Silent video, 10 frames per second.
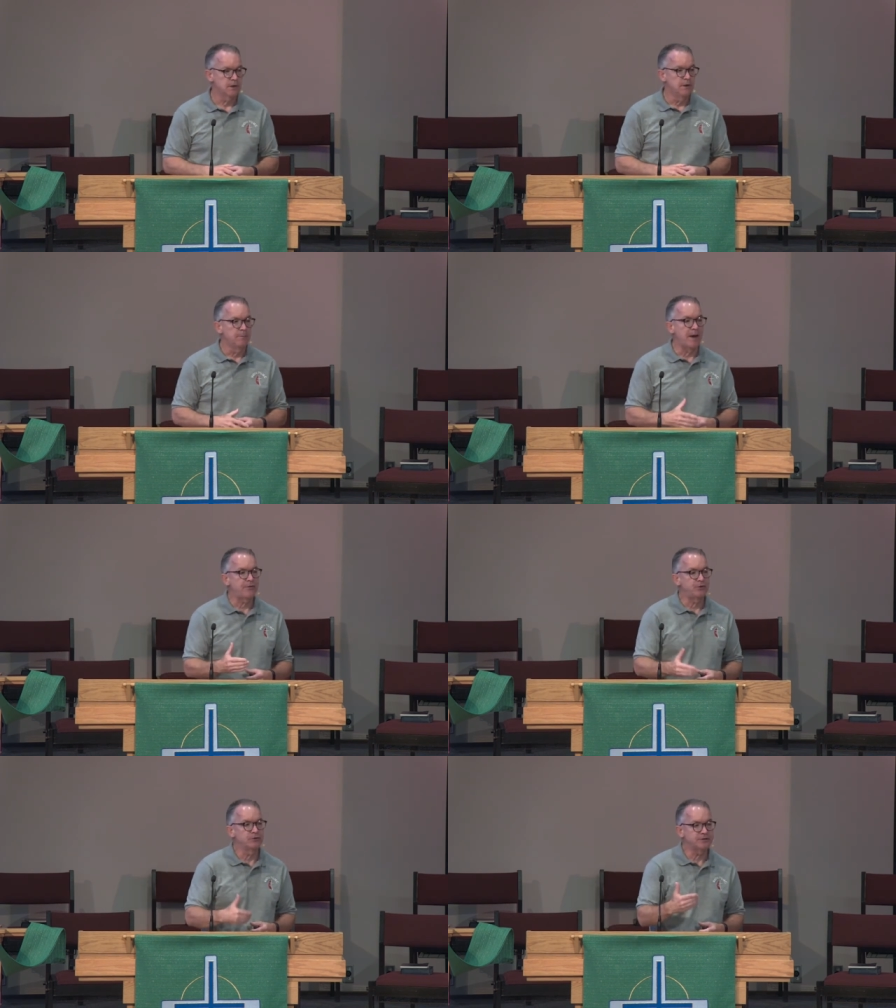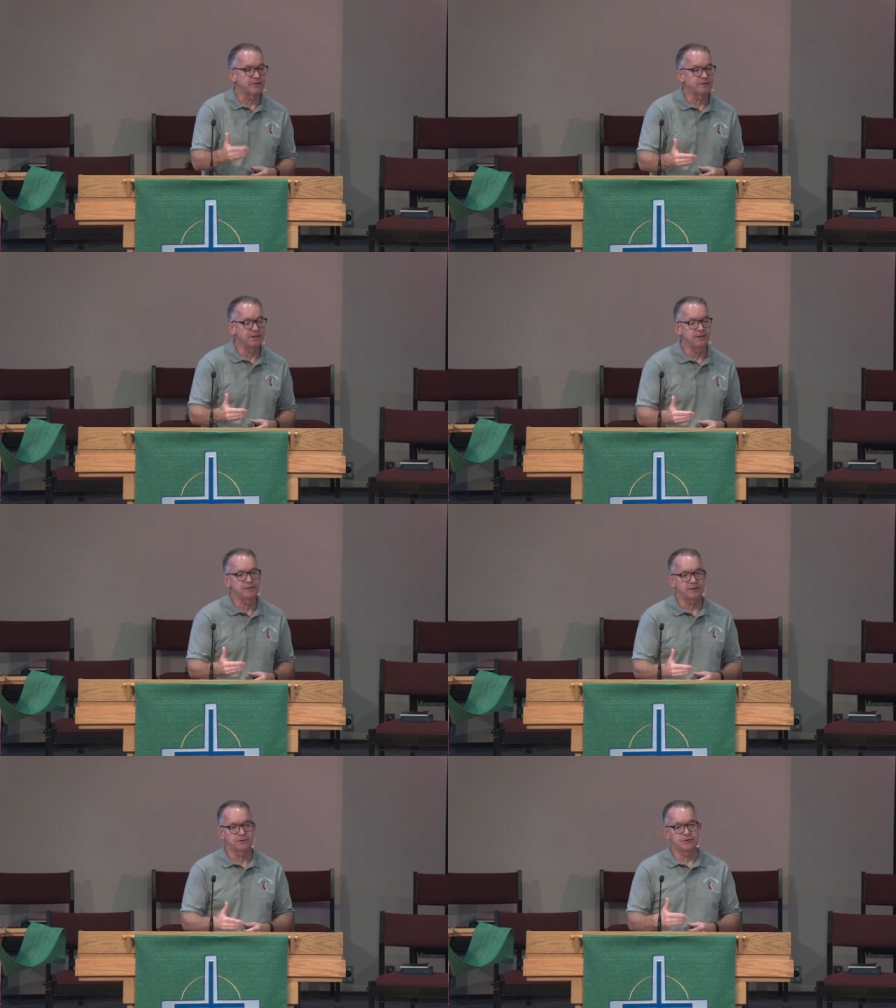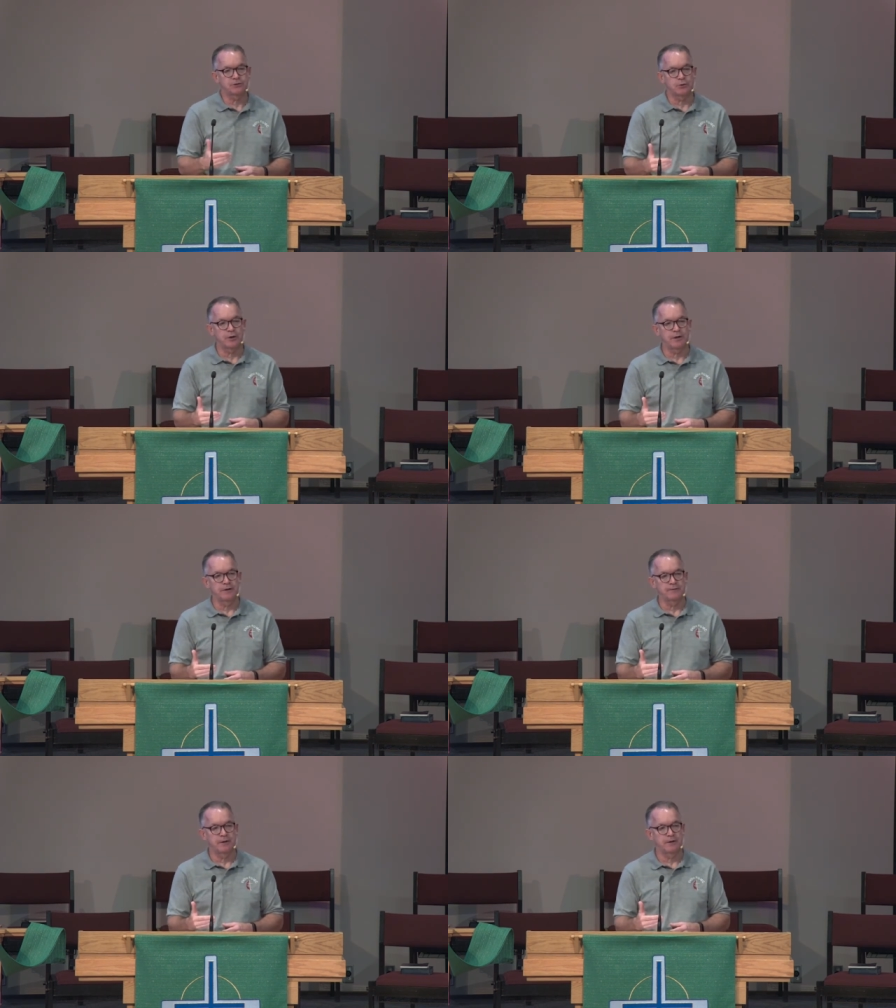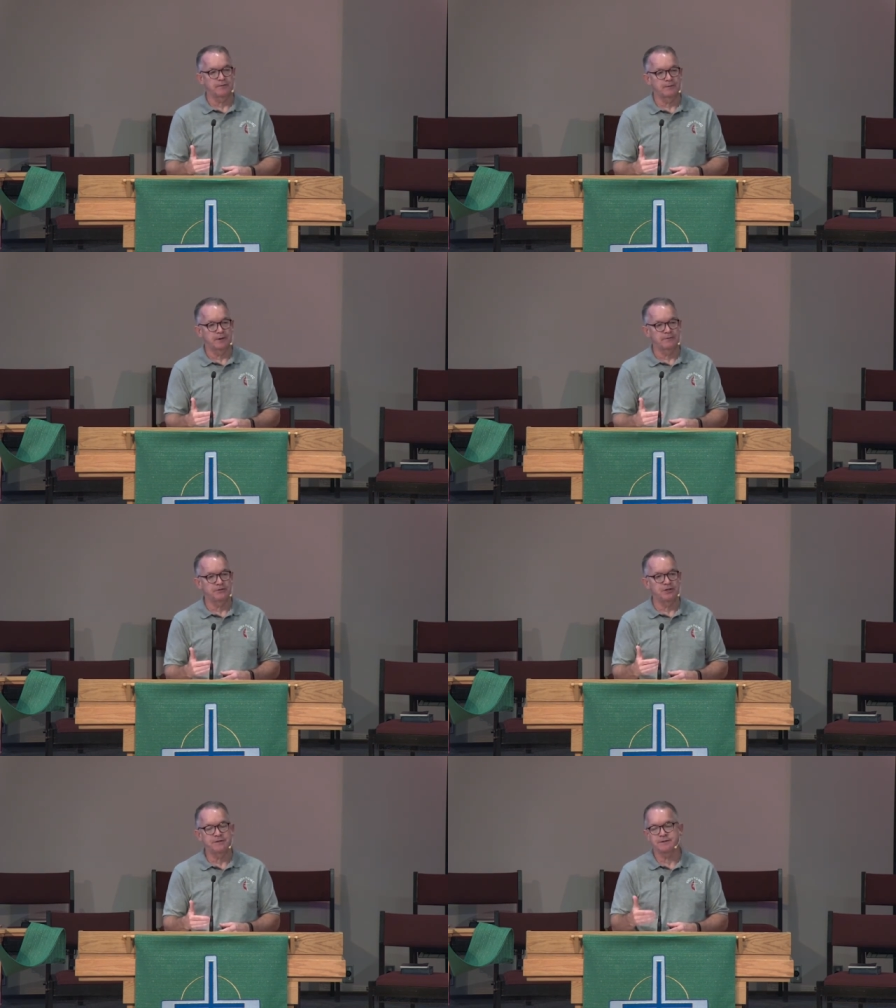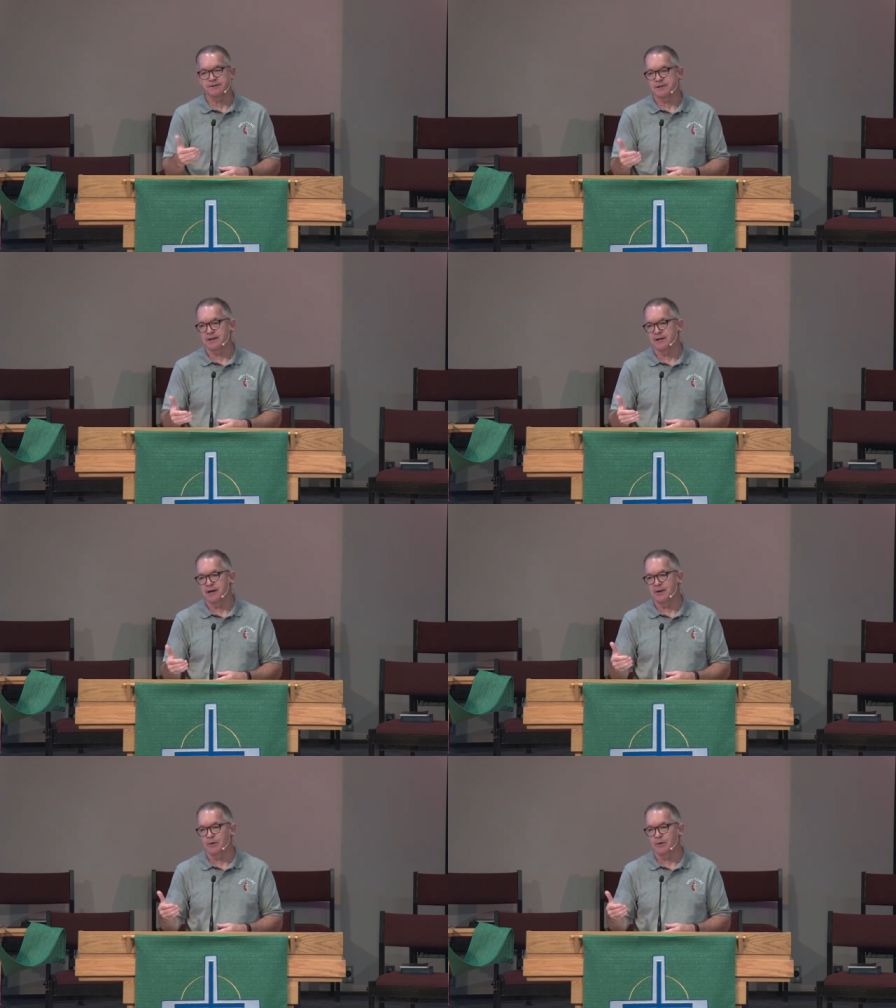Matthew 17 tells the story of, of, of Jesus. I, I would